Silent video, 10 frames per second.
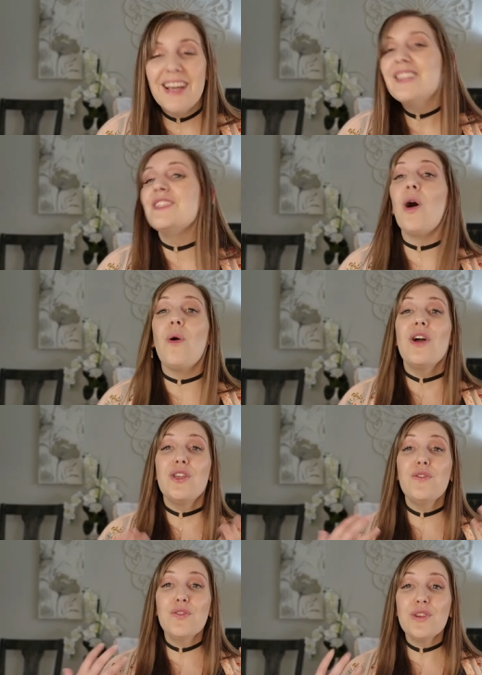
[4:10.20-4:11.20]
So
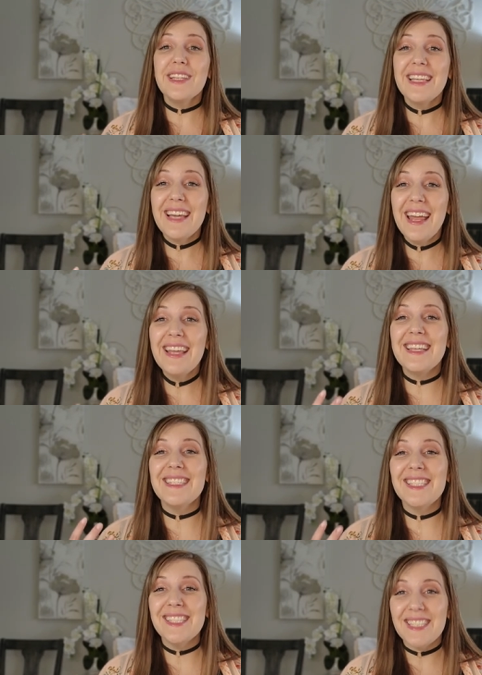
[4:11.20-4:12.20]
you've really got to
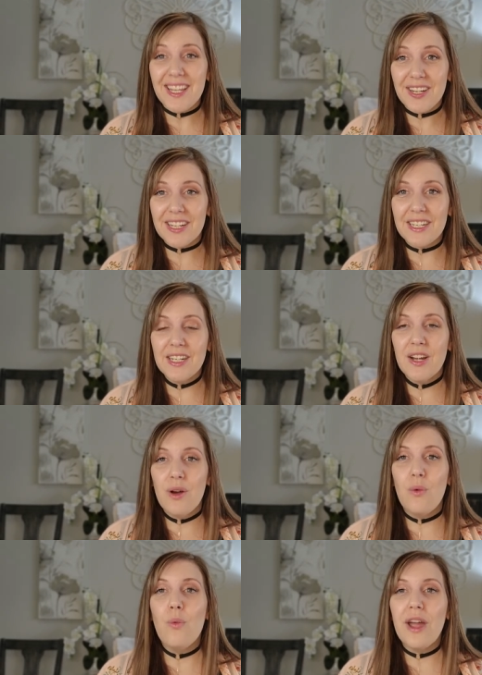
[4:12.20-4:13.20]
consider
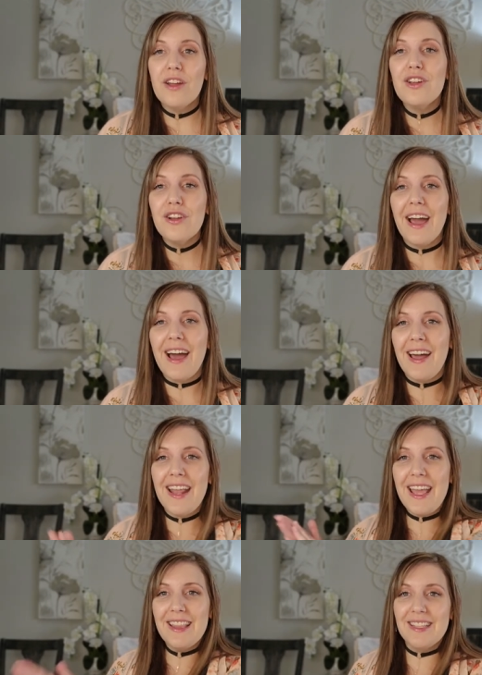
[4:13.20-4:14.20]
where you're at
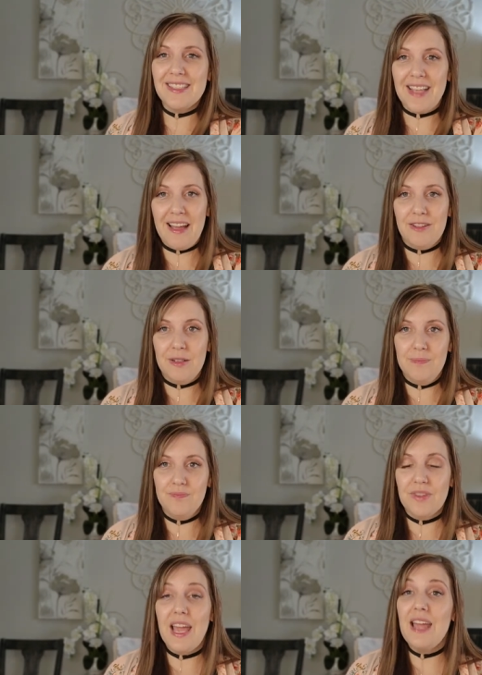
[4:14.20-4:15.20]
in the cycle.
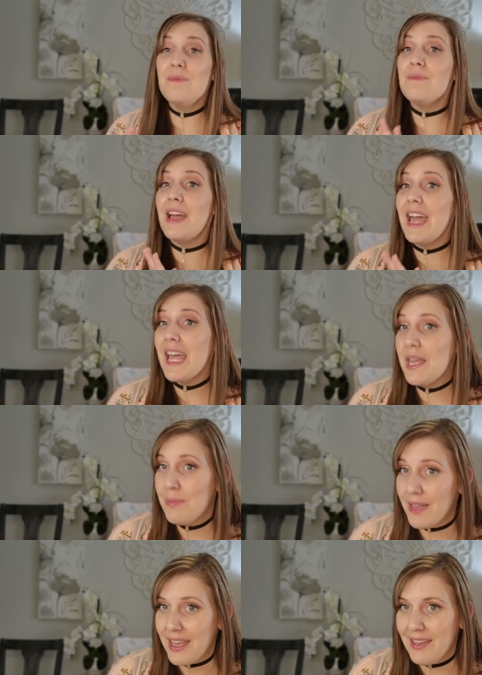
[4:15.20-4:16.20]
And
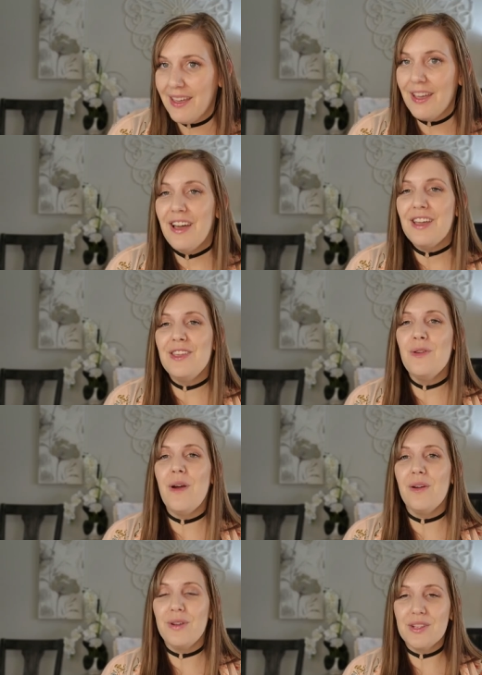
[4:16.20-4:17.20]
maybe you
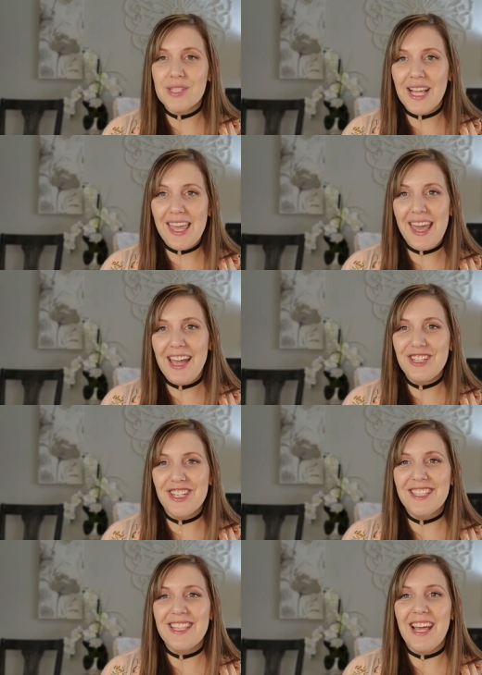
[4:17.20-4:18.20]
are one of those lucky
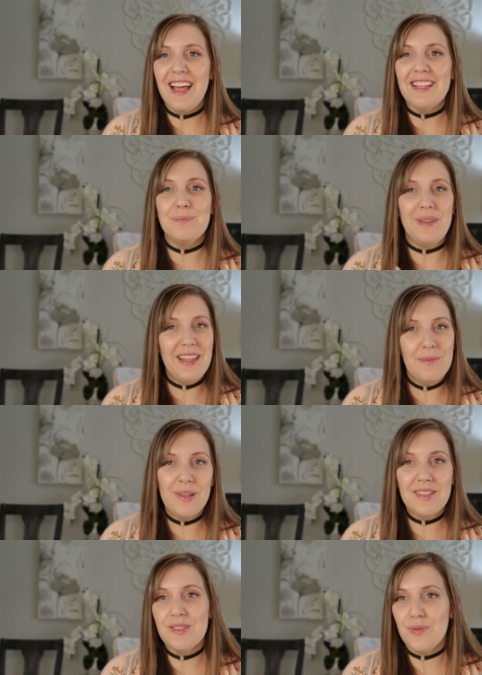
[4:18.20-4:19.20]
agents that has been in the
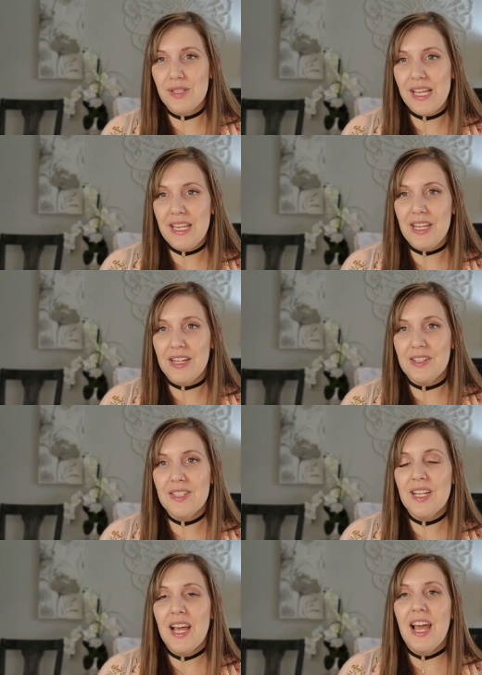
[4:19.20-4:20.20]
business for 10 years.